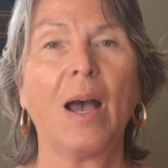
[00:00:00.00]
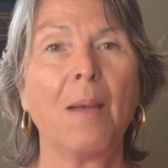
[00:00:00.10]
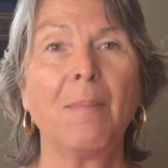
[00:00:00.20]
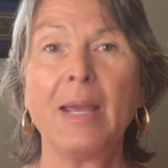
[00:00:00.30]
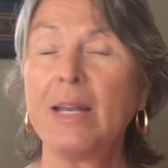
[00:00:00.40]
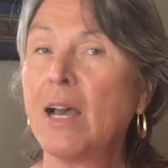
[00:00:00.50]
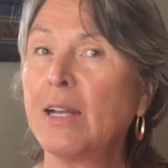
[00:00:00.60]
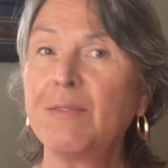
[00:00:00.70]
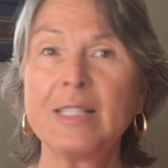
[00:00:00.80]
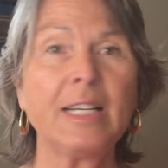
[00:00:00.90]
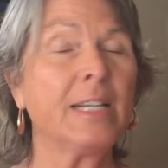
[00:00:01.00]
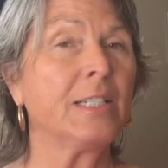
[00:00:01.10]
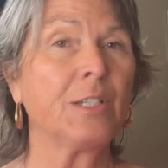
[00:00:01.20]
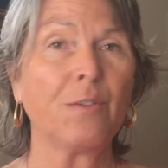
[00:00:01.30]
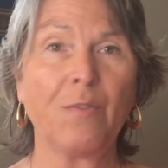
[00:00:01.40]
I may not have seen
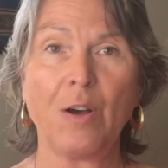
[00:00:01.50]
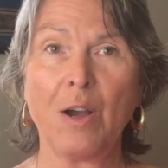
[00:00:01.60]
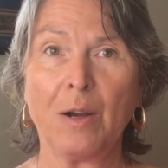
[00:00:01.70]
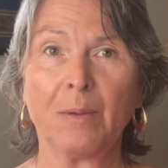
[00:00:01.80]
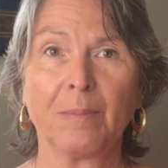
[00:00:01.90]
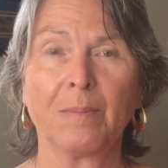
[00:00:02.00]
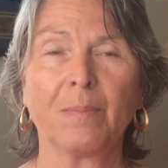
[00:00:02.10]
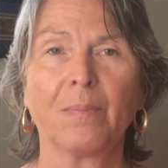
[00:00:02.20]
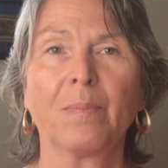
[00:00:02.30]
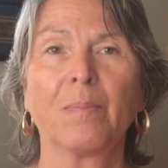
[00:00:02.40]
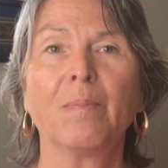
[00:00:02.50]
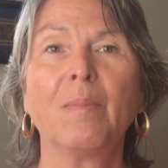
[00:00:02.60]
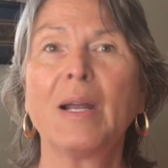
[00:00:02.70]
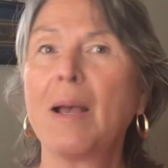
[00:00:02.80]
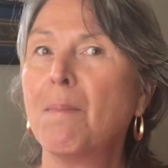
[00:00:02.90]
it so far,
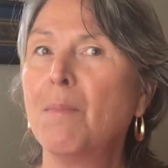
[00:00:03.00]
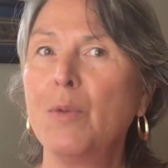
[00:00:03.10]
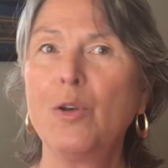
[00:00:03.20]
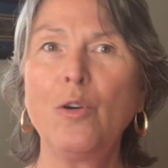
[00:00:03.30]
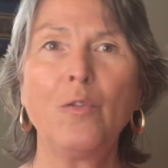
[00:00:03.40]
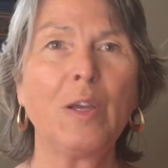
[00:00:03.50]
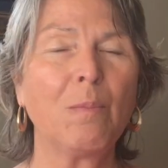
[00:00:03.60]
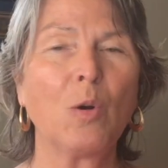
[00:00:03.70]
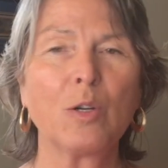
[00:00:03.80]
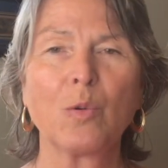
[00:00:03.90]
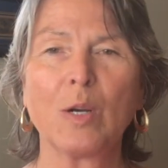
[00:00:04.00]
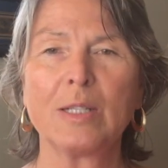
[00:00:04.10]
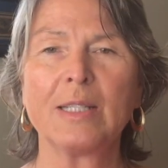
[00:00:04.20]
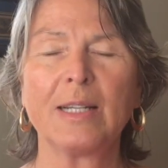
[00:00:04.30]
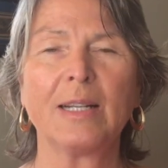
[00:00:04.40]
but I'm moving more
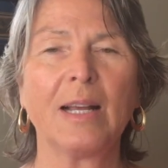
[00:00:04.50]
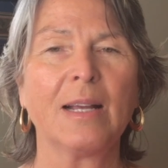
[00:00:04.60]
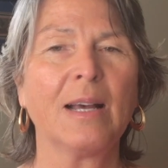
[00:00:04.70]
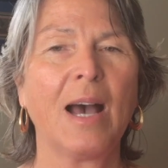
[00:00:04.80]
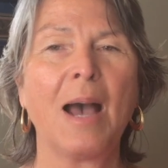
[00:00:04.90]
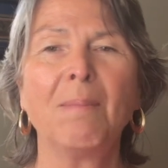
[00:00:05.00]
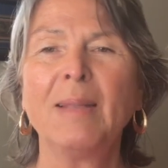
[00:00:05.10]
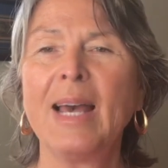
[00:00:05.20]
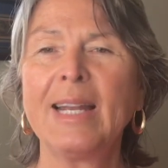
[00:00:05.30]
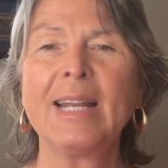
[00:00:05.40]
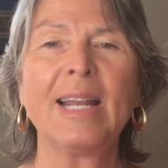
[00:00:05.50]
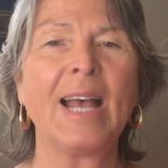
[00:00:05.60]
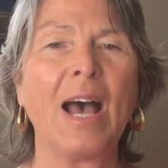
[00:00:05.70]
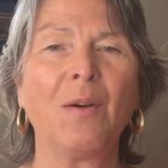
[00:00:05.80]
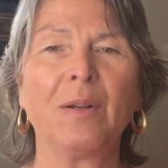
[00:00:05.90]
towards it. I'm letting it
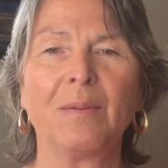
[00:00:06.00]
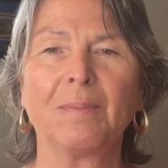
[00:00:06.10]
out.